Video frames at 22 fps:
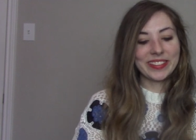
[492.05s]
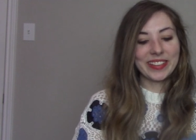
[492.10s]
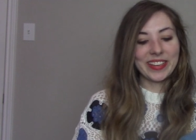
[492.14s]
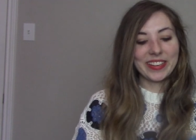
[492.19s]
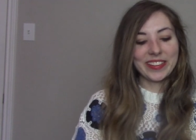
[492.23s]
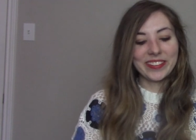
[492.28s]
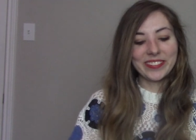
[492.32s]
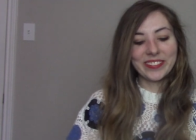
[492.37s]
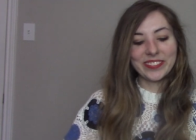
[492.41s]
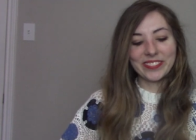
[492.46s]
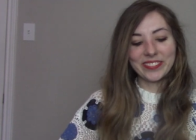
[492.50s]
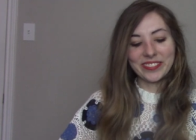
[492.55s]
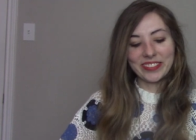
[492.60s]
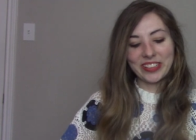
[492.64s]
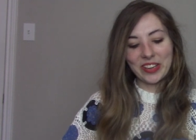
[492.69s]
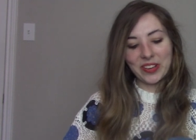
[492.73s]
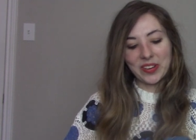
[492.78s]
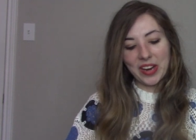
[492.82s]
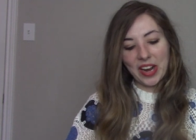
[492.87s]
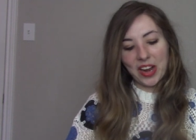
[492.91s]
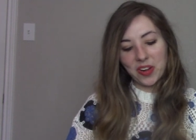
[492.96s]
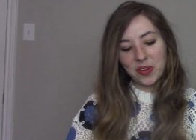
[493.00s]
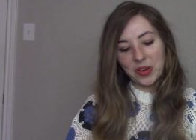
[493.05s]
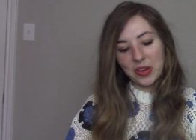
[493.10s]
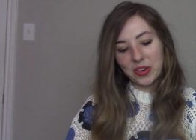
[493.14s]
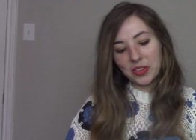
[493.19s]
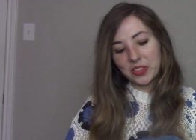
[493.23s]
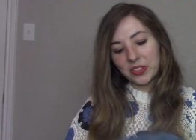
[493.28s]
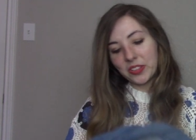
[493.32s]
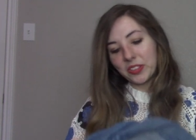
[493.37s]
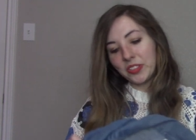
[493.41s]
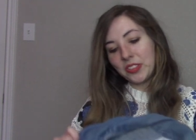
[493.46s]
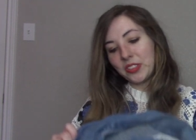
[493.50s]
I don't know how well
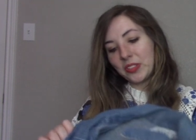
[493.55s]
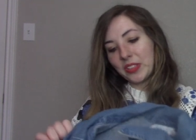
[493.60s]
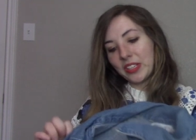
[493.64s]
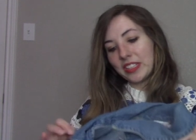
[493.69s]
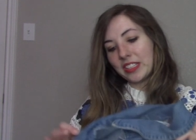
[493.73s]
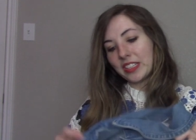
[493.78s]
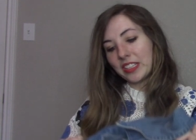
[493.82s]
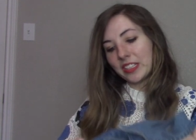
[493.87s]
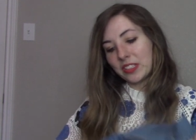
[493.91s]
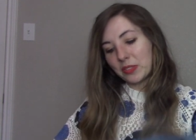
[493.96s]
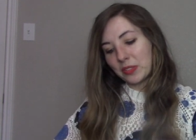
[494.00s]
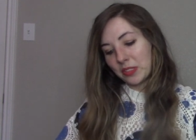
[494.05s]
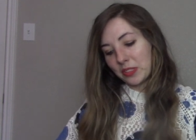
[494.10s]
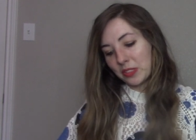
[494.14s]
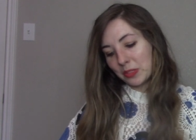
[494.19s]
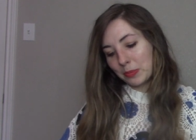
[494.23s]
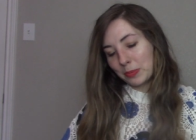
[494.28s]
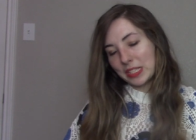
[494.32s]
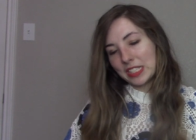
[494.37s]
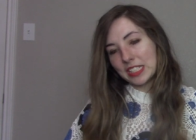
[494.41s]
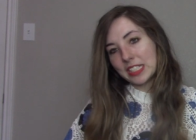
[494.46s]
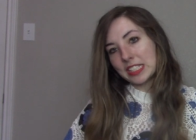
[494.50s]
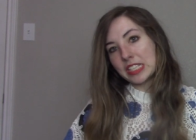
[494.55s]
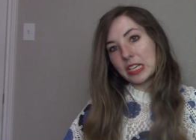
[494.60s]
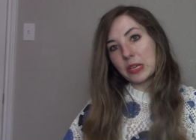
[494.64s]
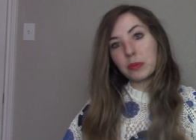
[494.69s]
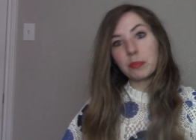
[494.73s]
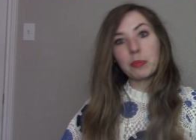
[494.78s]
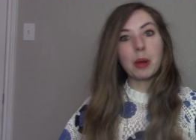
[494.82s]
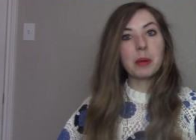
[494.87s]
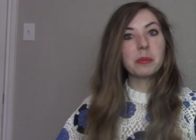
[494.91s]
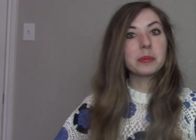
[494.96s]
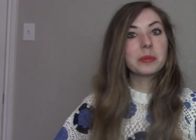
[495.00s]
it'll do. I think it's one of those pieces that
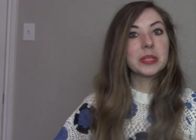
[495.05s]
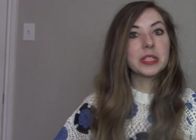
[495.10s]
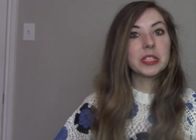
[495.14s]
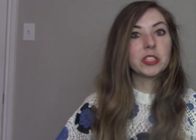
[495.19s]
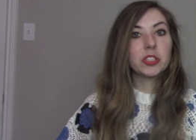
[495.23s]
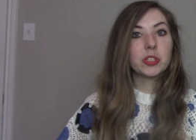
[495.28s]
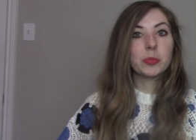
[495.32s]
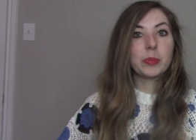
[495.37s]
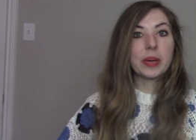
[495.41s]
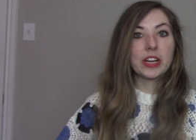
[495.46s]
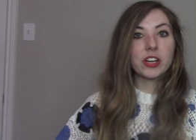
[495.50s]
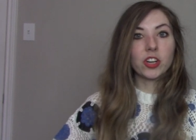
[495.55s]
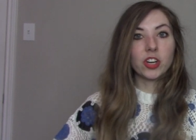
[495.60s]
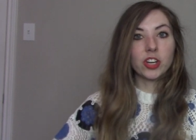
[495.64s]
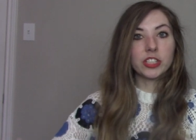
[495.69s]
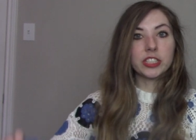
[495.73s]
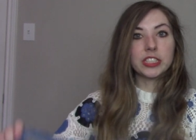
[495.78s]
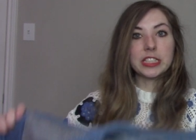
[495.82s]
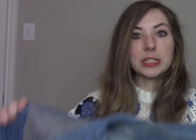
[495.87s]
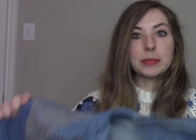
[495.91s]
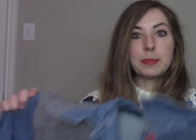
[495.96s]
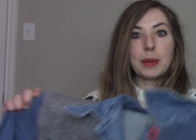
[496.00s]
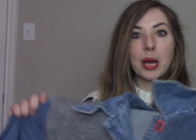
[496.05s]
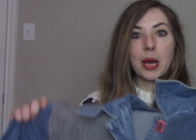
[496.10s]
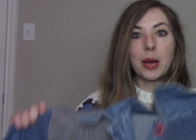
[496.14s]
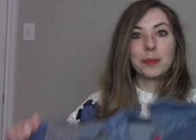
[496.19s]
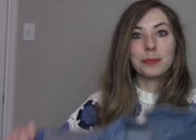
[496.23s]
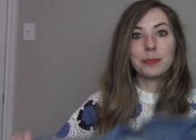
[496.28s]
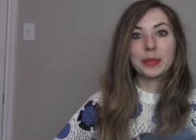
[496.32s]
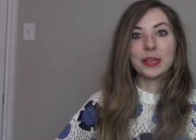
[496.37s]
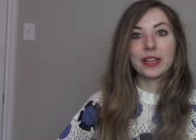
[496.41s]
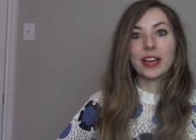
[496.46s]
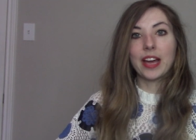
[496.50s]
would probably do better on
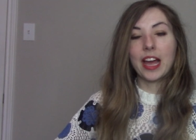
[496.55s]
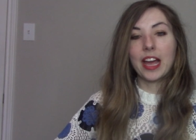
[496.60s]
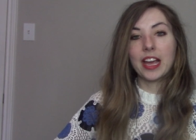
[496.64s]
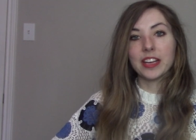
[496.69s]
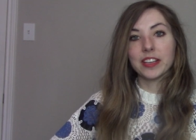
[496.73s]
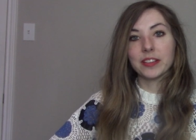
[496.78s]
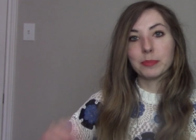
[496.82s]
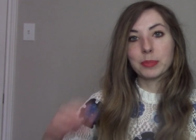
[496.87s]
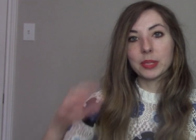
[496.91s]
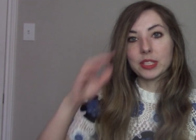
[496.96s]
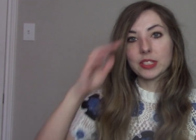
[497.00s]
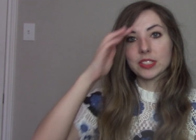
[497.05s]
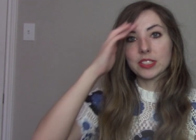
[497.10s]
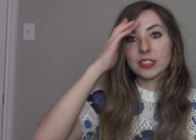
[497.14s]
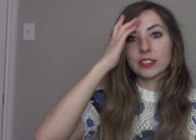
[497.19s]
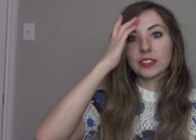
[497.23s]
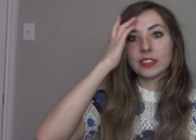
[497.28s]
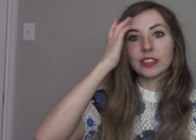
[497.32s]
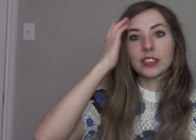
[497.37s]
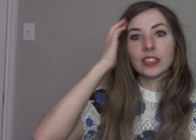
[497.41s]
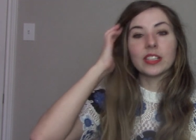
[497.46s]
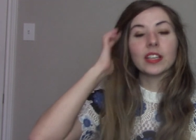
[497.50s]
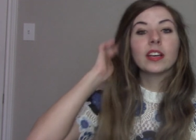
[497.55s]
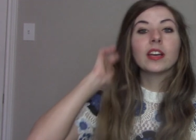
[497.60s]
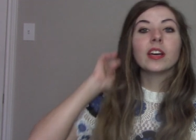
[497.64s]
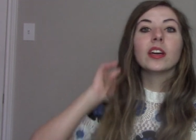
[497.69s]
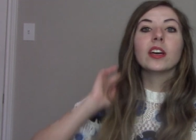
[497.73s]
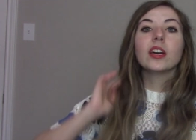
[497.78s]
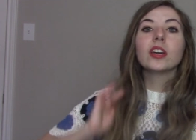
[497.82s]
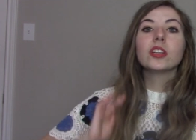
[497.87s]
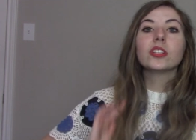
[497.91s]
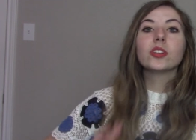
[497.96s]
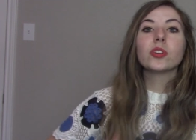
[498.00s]
Depop, but I personally
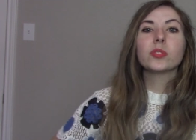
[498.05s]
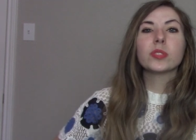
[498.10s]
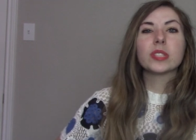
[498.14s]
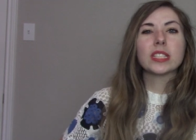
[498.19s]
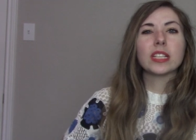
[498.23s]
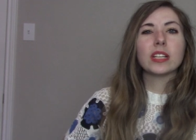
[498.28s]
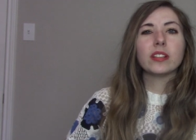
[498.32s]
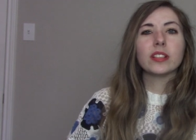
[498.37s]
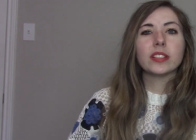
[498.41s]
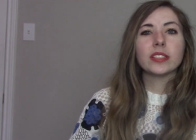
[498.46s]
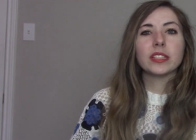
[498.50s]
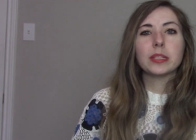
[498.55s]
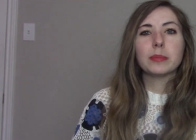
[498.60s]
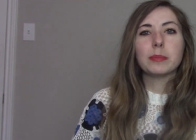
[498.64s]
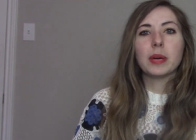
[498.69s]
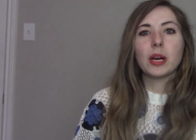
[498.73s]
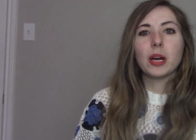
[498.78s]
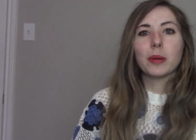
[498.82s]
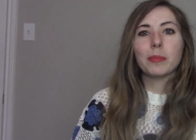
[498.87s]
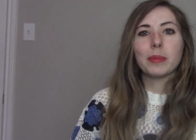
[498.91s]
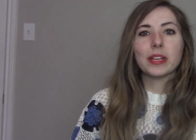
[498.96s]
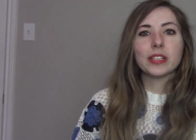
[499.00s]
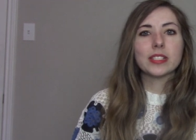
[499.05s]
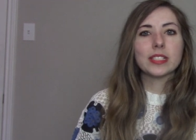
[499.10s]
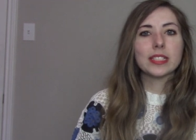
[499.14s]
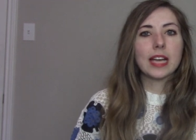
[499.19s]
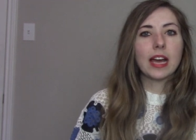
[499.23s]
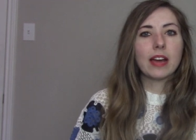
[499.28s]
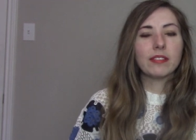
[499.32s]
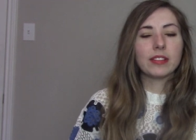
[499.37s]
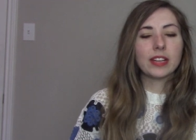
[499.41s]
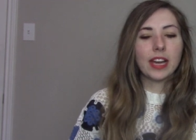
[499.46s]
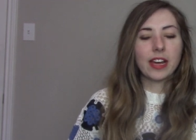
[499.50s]
don't sell on Depop. I just
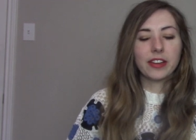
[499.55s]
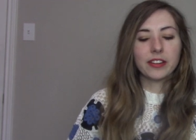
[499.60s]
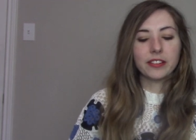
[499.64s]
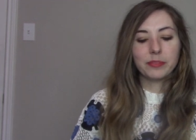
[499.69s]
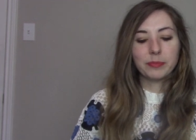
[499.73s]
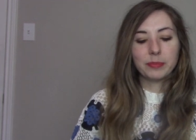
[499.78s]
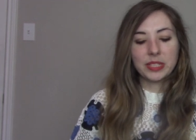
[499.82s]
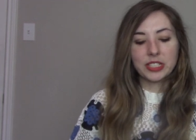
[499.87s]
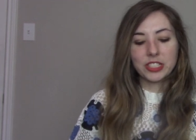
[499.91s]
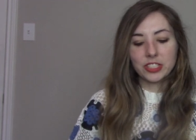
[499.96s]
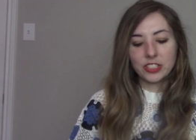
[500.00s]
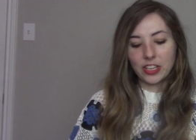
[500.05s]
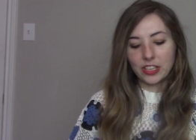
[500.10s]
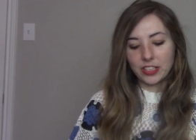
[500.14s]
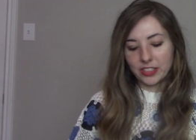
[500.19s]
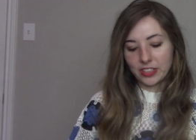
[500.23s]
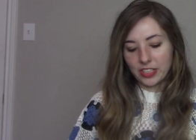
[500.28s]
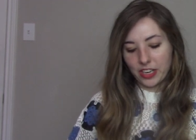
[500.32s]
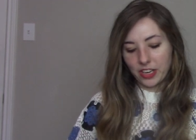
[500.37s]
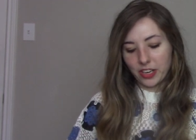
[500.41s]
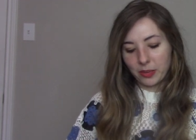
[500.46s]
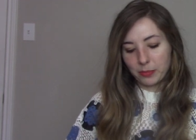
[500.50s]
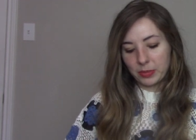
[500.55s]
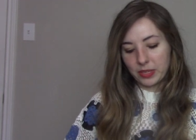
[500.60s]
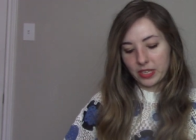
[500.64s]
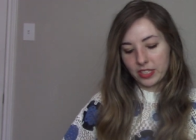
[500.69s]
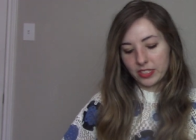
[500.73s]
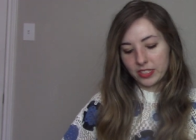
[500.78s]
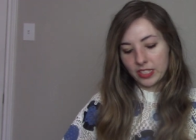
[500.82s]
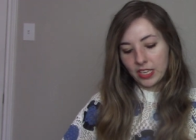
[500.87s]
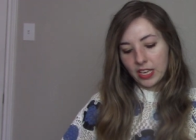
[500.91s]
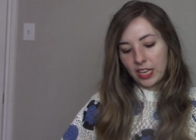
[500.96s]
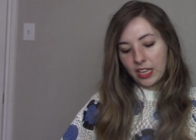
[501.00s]
haven't had much luck there,
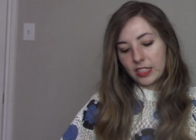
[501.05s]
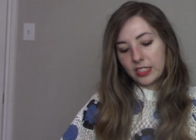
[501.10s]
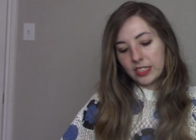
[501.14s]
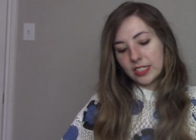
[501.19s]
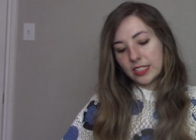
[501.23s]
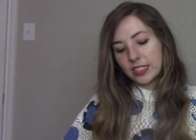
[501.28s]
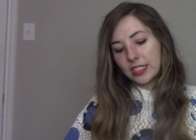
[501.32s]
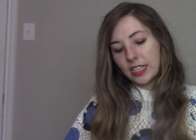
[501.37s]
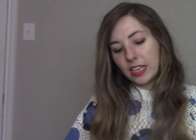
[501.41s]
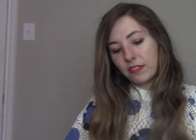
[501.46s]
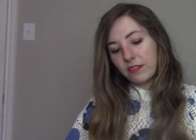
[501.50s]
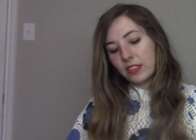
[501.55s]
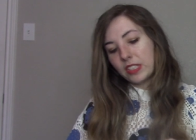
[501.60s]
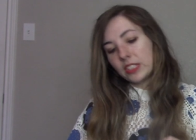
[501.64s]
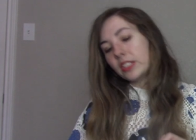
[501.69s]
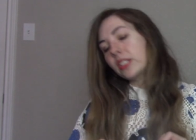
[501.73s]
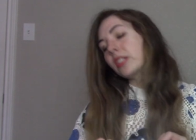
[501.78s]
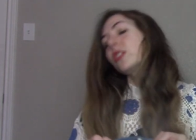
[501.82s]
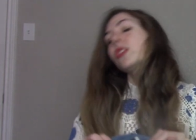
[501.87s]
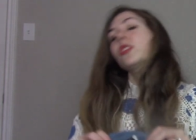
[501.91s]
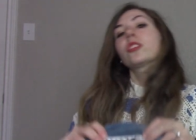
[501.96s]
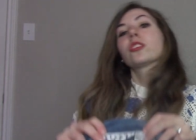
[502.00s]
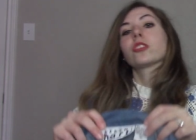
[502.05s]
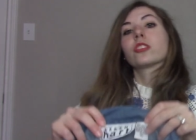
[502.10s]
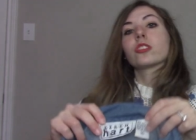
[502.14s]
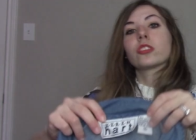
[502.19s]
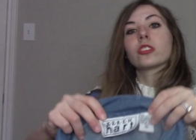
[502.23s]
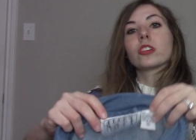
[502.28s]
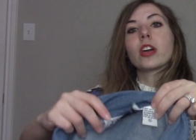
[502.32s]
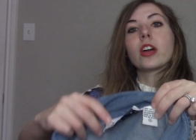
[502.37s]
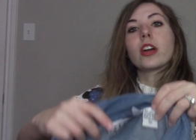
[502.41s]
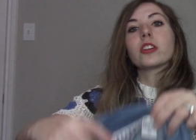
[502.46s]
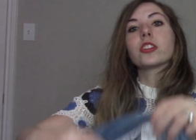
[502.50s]
but this is a vintage
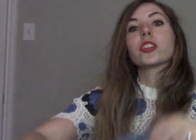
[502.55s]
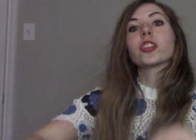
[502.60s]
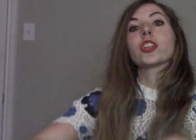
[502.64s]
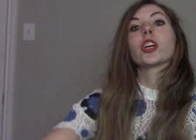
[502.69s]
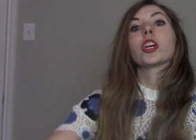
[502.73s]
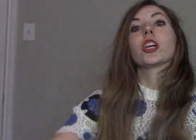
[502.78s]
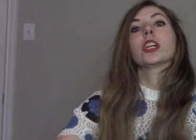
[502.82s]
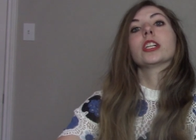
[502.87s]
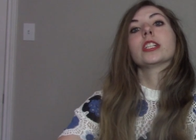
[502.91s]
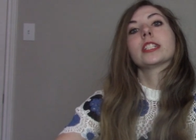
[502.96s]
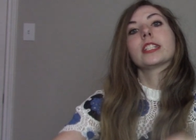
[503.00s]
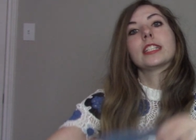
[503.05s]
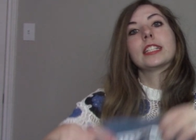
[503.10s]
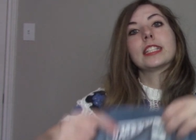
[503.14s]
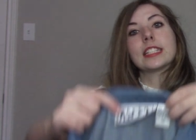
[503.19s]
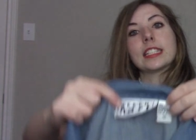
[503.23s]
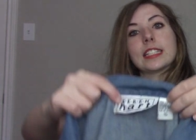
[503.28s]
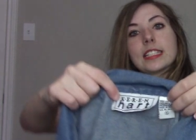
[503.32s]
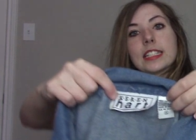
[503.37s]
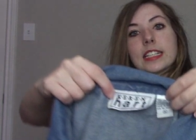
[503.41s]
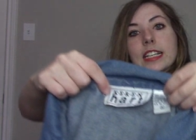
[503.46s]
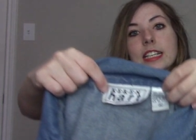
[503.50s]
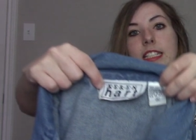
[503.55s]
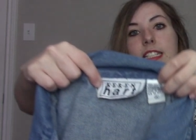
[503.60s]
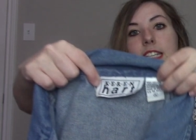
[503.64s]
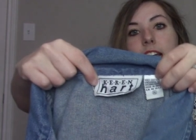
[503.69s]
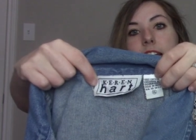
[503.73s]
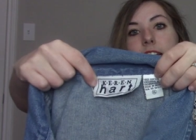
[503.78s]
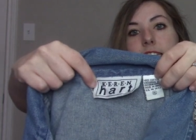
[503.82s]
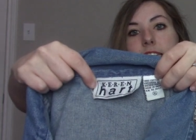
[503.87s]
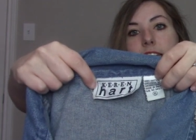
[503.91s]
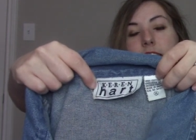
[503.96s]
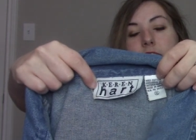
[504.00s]
shirt. This is any
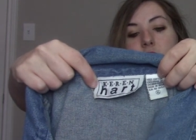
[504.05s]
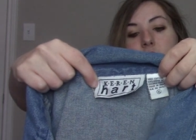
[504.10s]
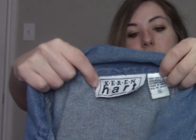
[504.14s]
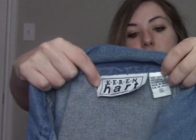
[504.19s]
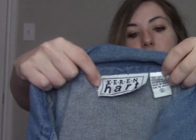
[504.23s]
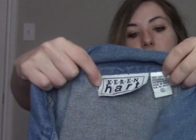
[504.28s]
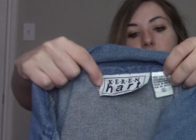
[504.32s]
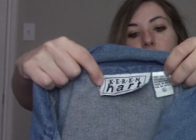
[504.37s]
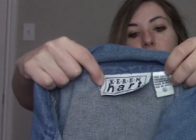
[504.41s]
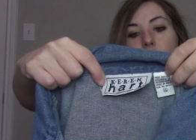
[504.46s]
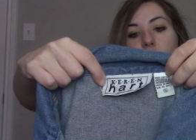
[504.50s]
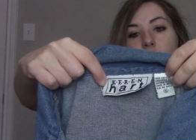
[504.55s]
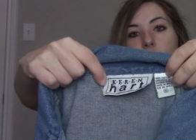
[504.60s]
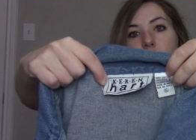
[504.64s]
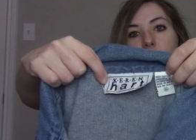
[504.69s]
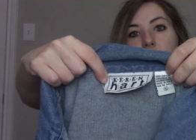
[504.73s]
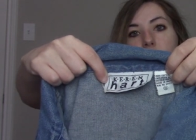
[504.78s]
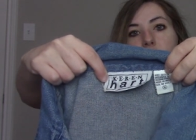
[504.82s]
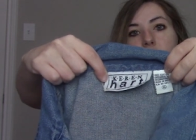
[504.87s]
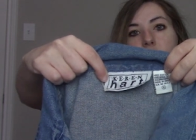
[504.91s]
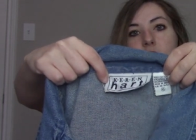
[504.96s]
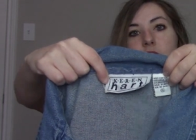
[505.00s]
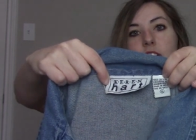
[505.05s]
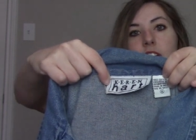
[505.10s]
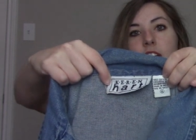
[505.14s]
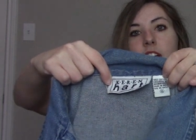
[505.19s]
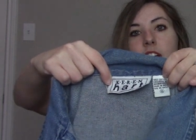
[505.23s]
size extra large.